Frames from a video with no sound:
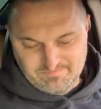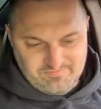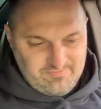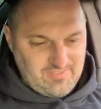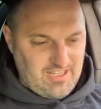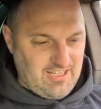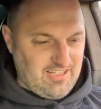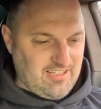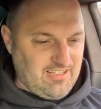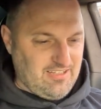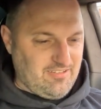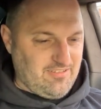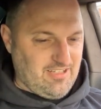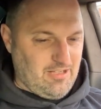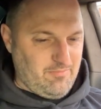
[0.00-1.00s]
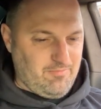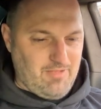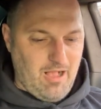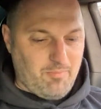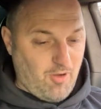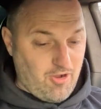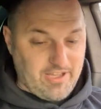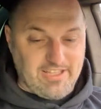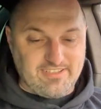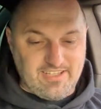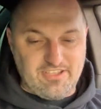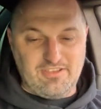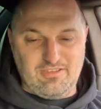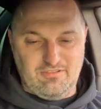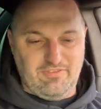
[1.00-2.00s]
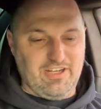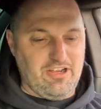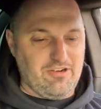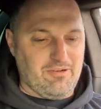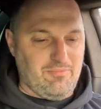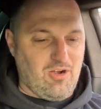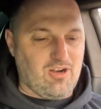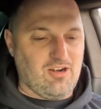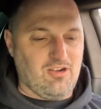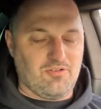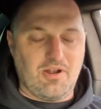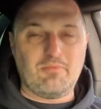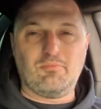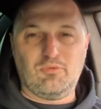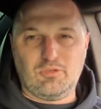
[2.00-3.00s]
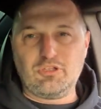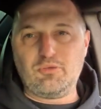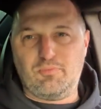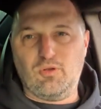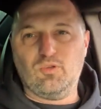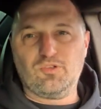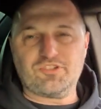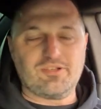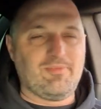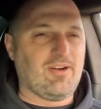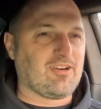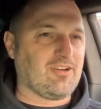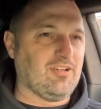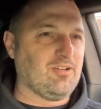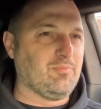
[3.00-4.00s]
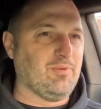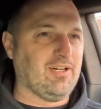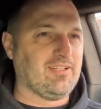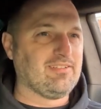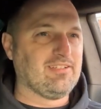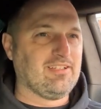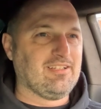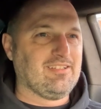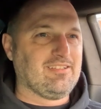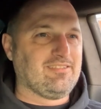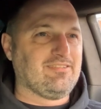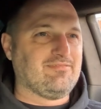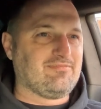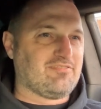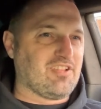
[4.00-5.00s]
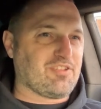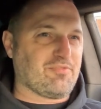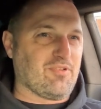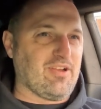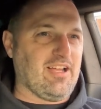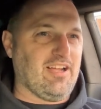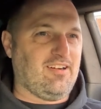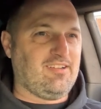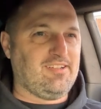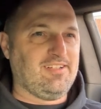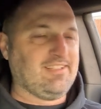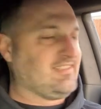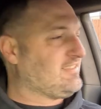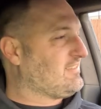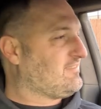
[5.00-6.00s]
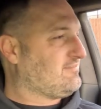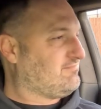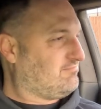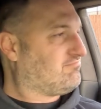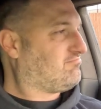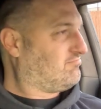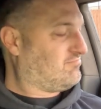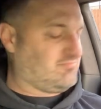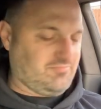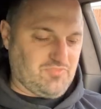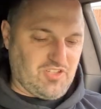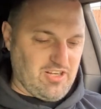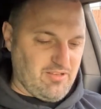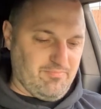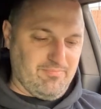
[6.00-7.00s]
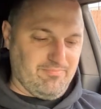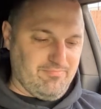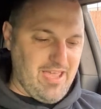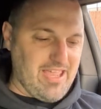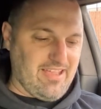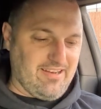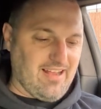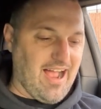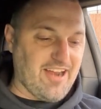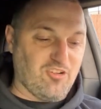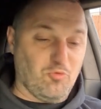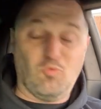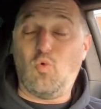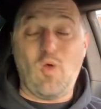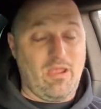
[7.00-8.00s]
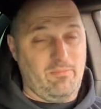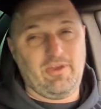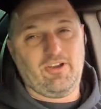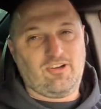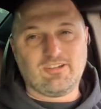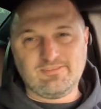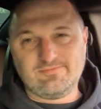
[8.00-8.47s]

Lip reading: I'll probably continue the video tomorrow, and we'll do pulls tomorrow, but just for now, it's gonna make it idle way better.